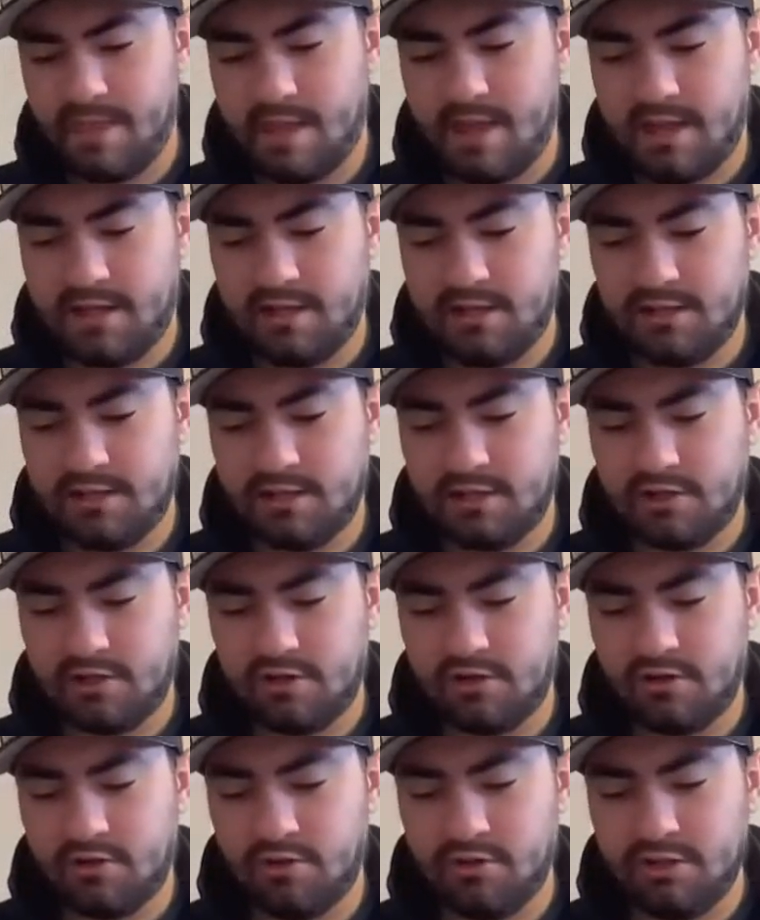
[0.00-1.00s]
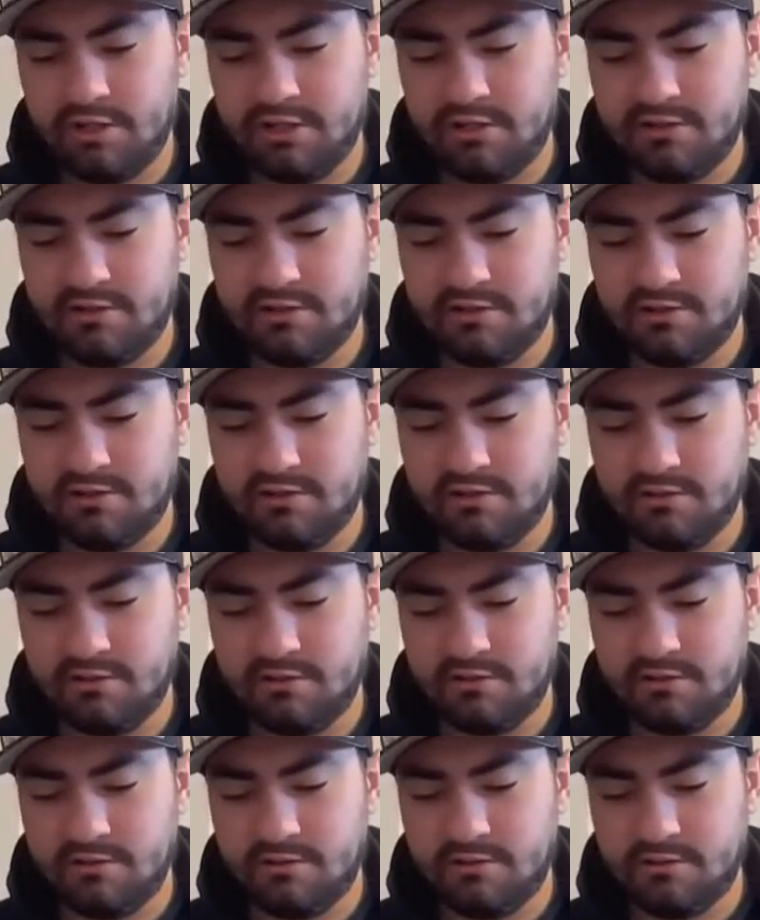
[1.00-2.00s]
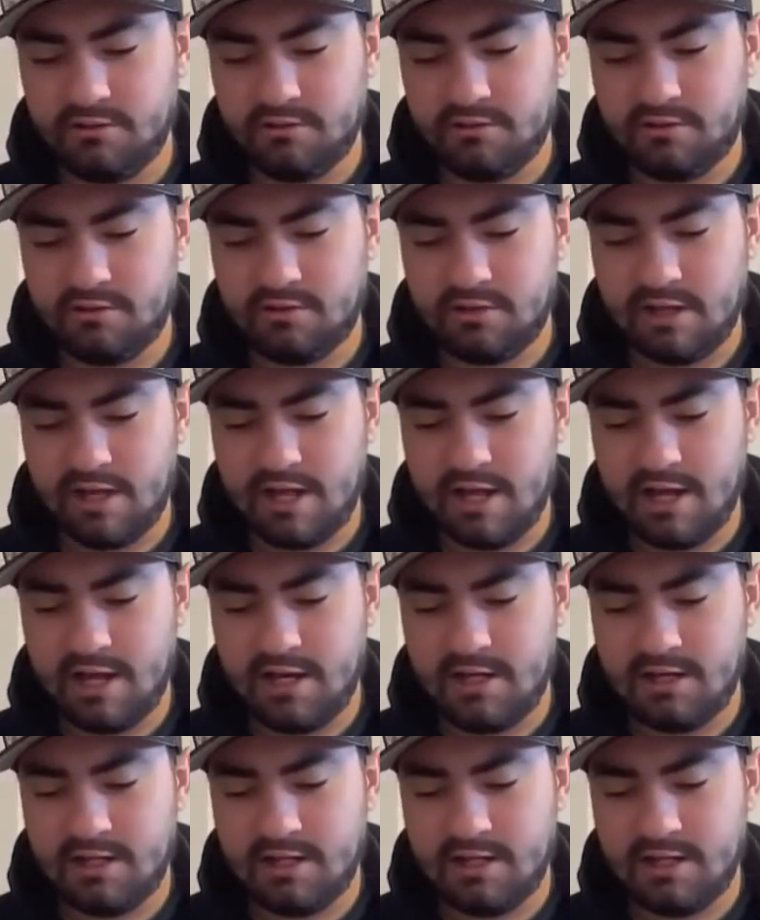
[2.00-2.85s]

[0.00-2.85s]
I can like curl it, kind